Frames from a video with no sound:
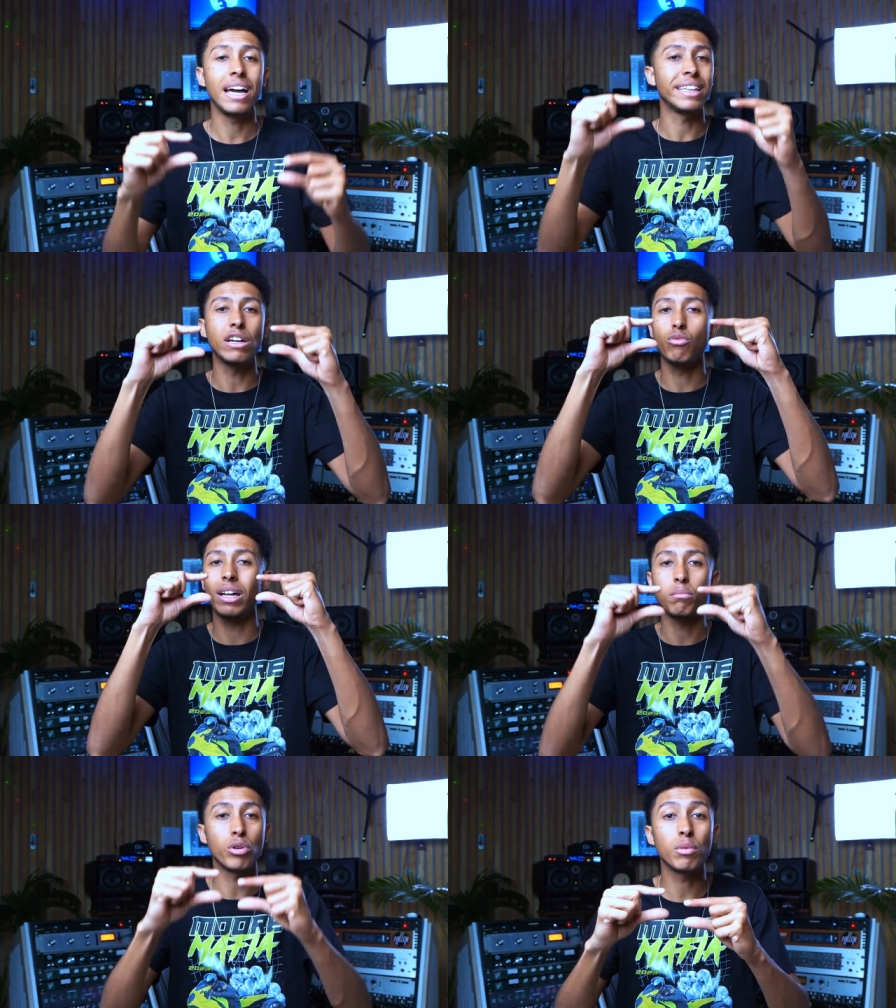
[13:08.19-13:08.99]
They
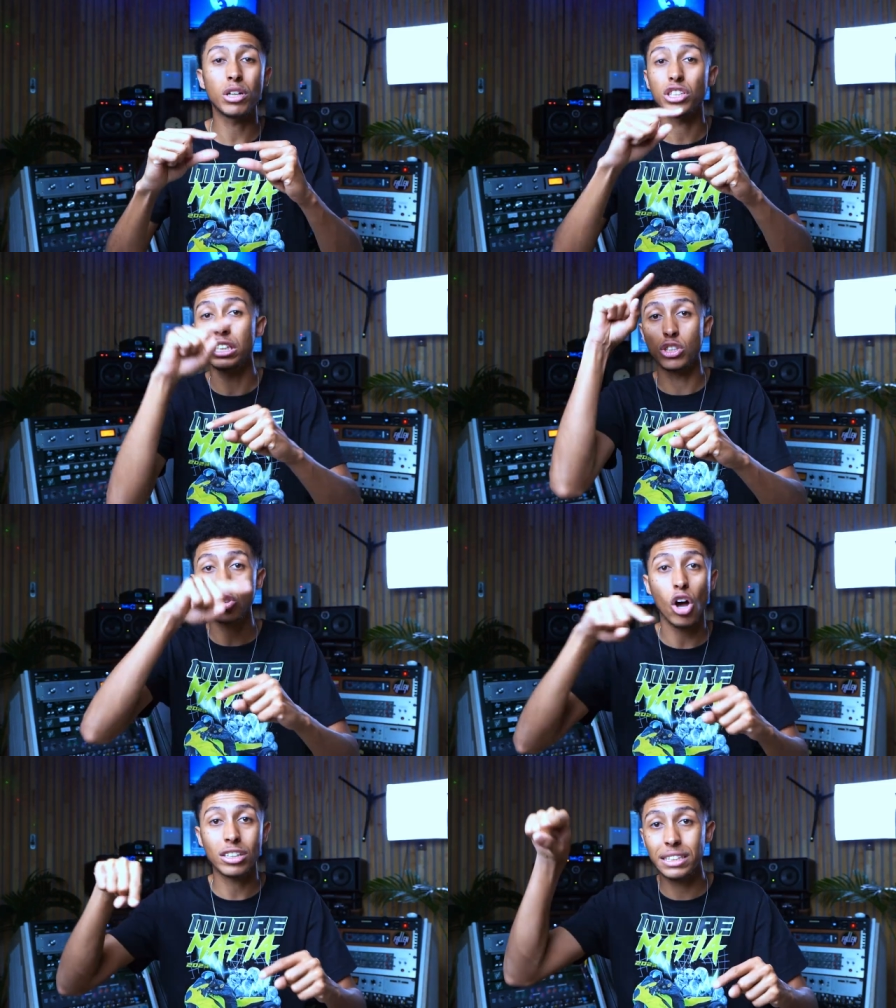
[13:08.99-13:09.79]
run pretty much the
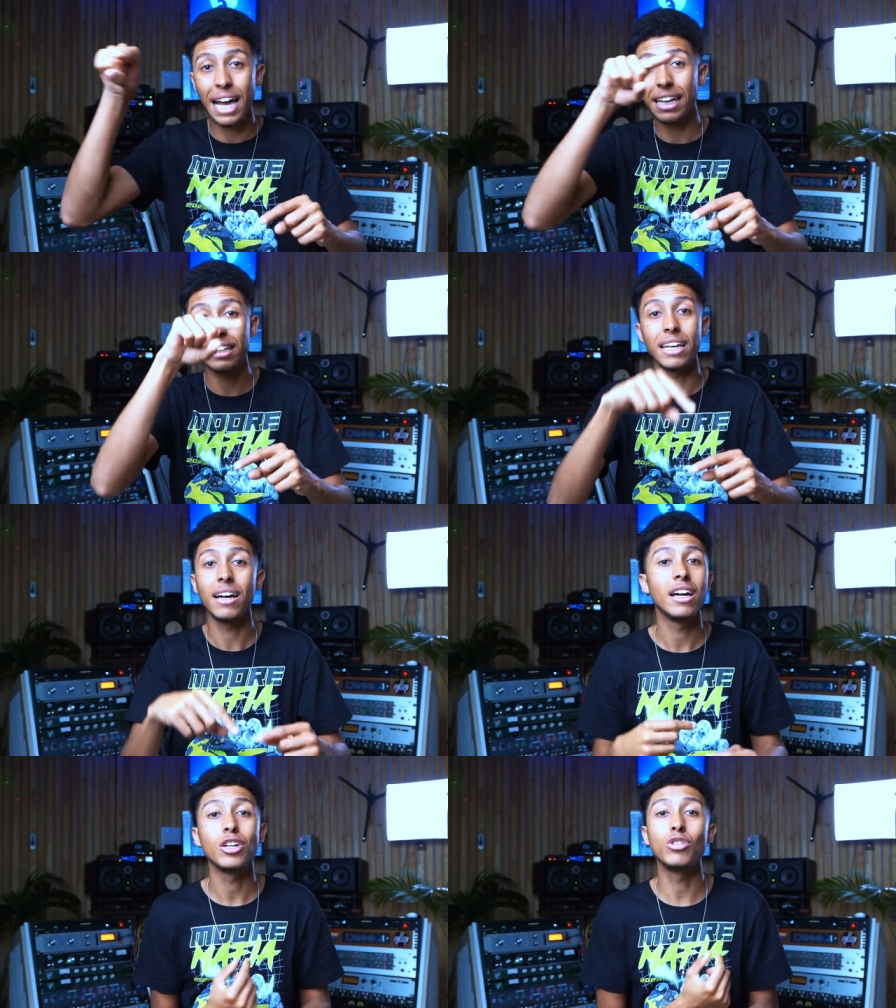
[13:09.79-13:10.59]
stock standard,
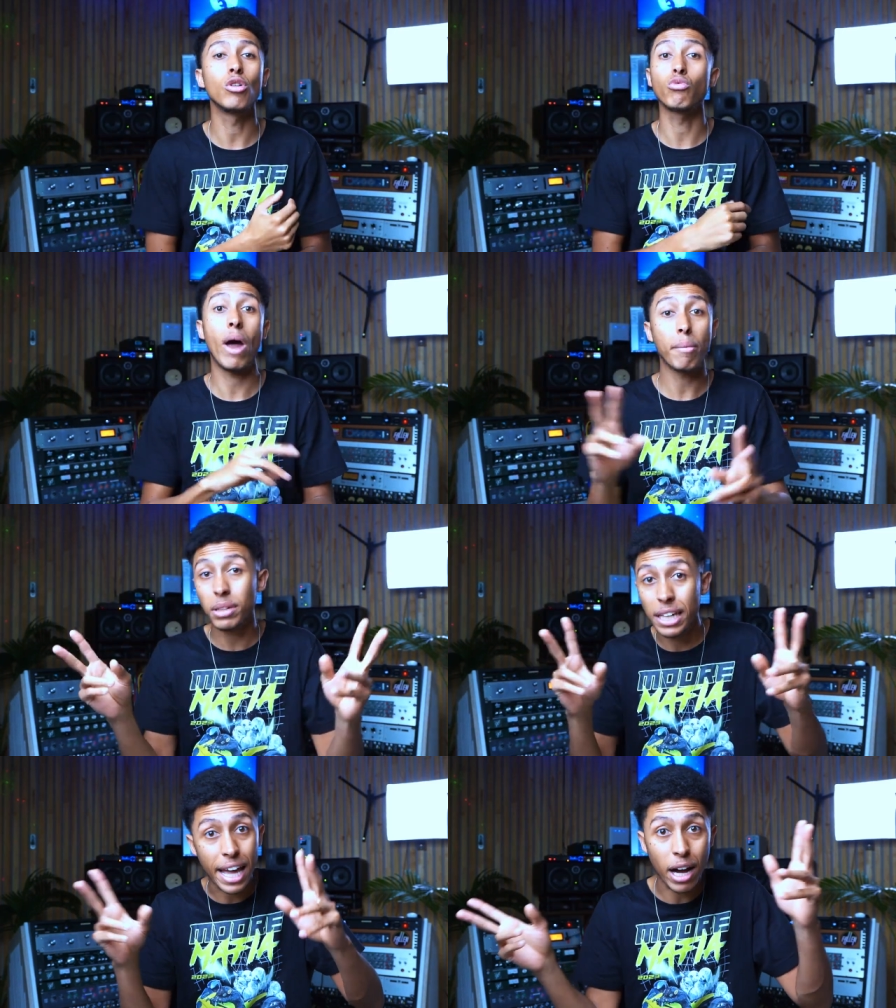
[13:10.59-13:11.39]
you know, wrapper
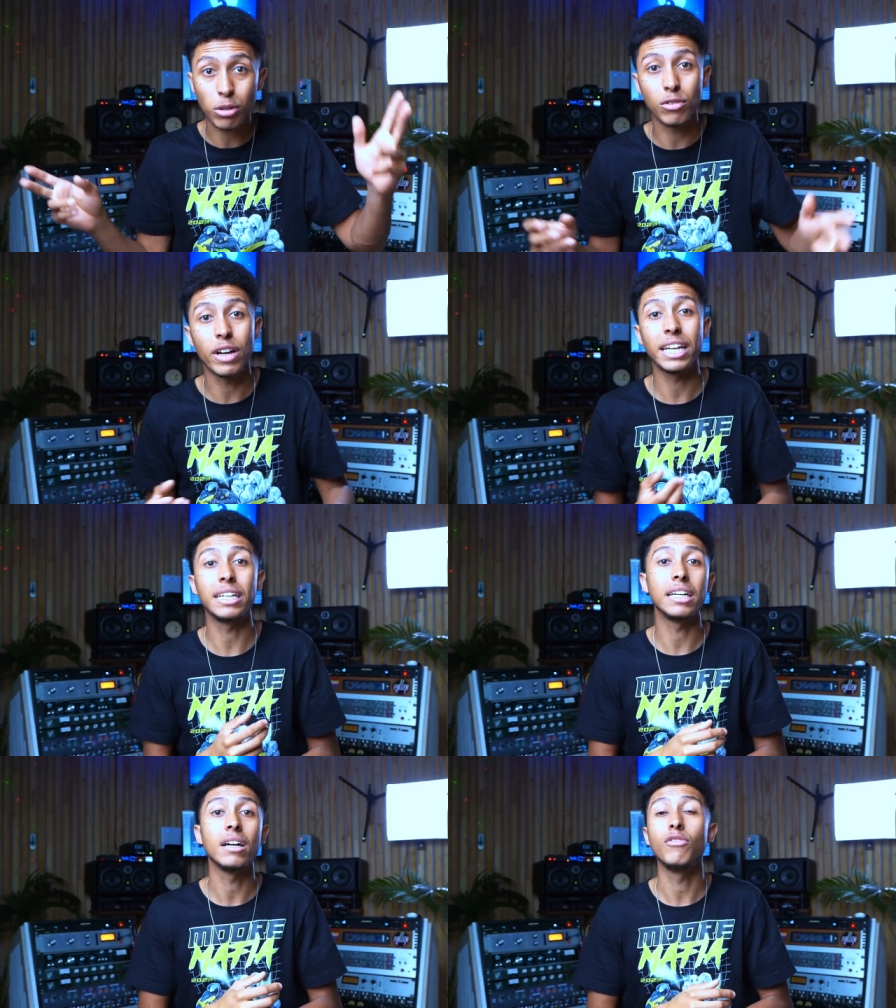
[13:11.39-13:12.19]
layout of
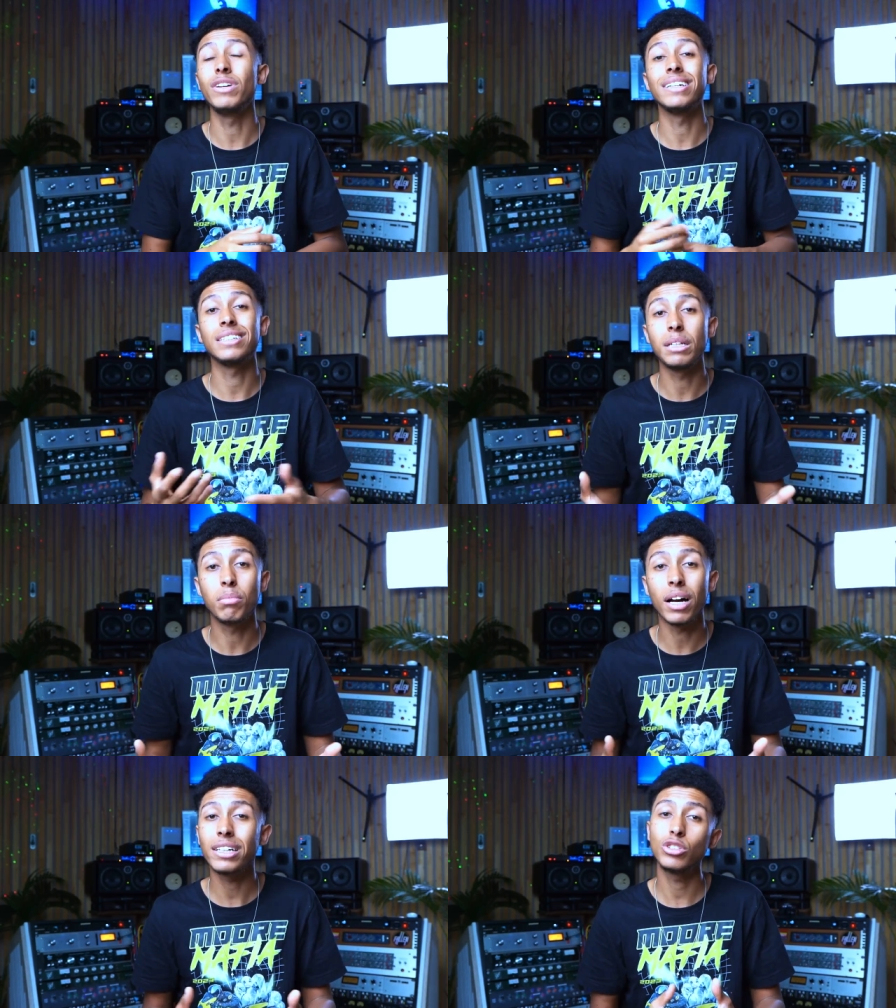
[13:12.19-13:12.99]
any VST
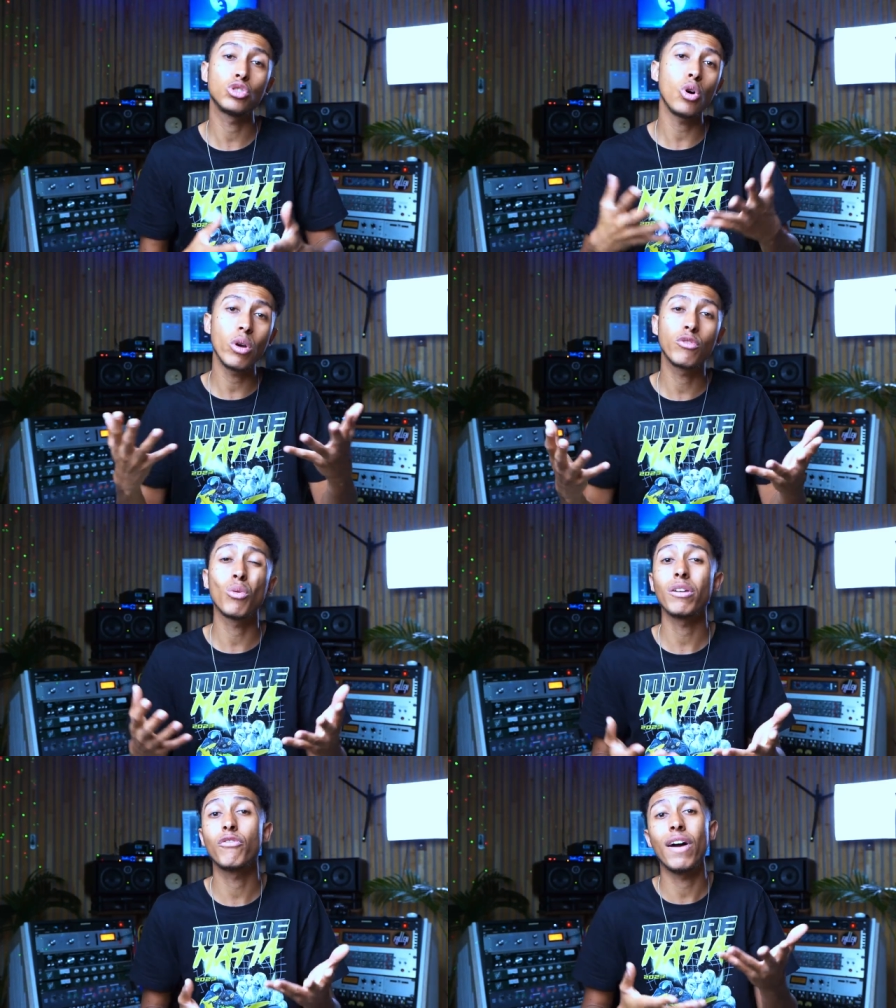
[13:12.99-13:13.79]
plugin. So if you
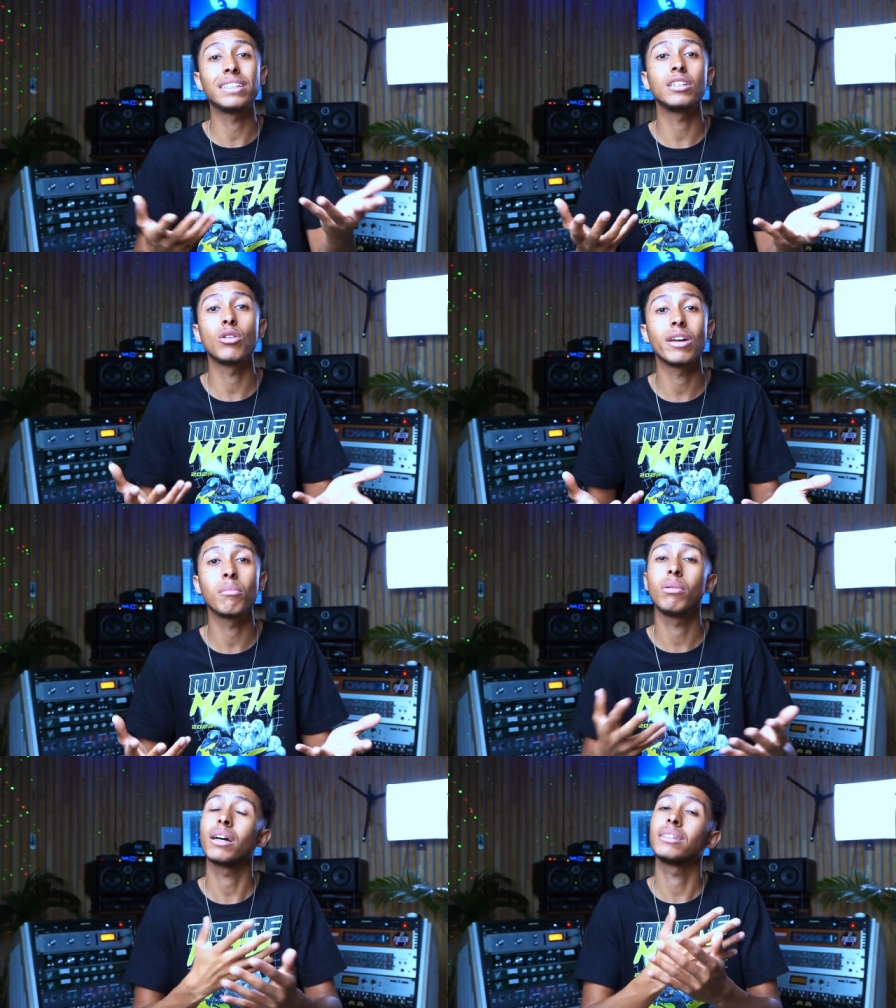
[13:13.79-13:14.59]
want fancy looking
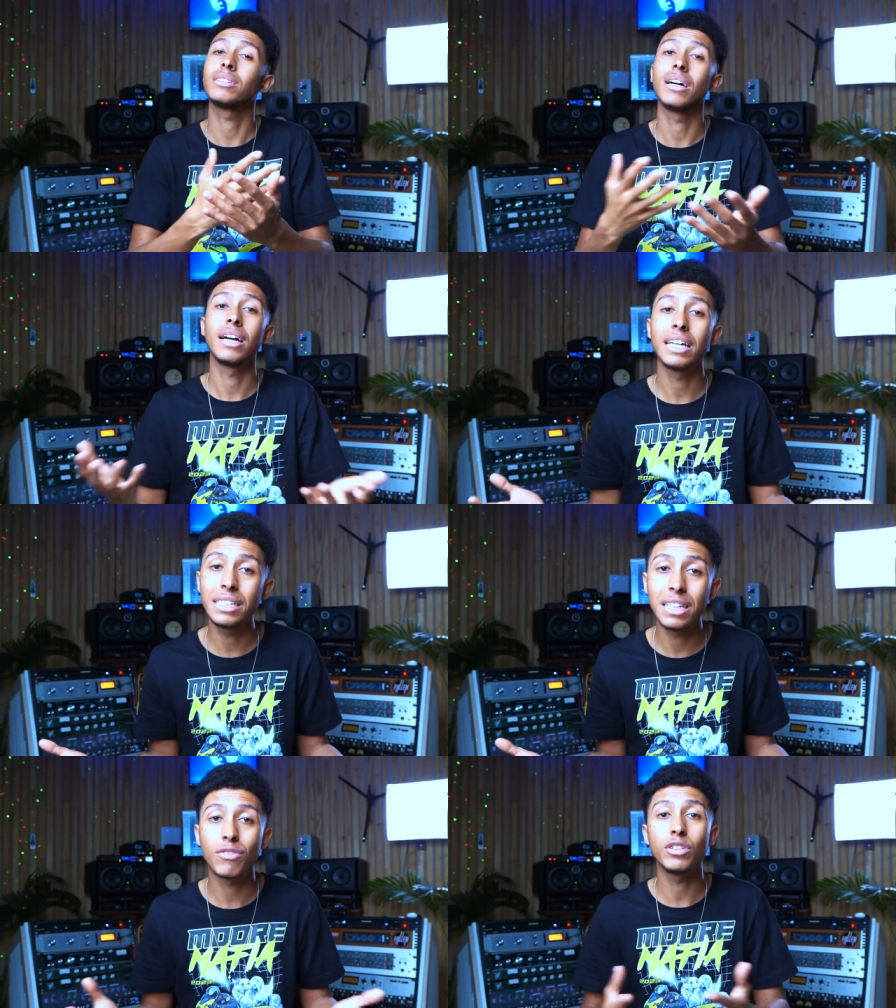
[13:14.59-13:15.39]
plugins, he's
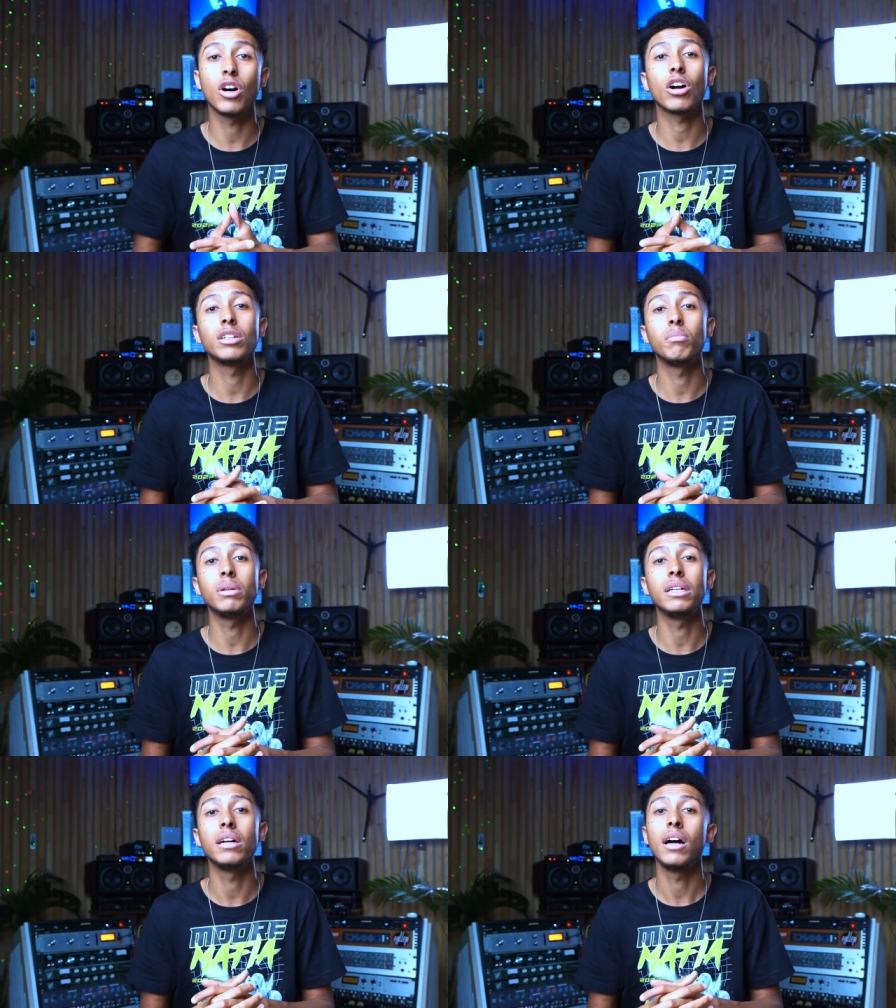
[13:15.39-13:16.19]
definitely not going to be